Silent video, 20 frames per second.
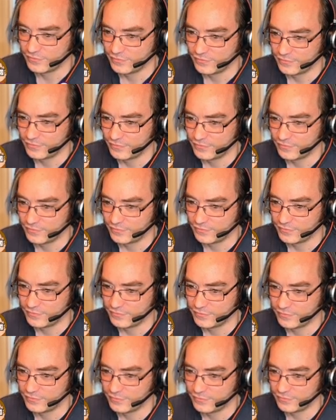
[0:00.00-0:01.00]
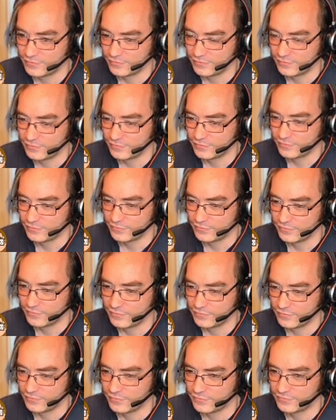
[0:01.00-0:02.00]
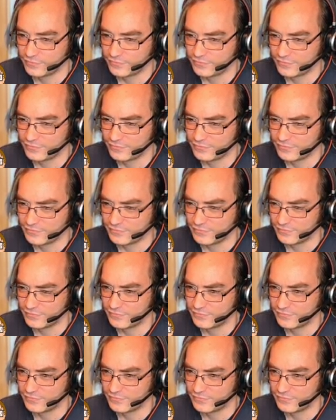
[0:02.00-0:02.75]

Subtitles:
This person isn't speaking.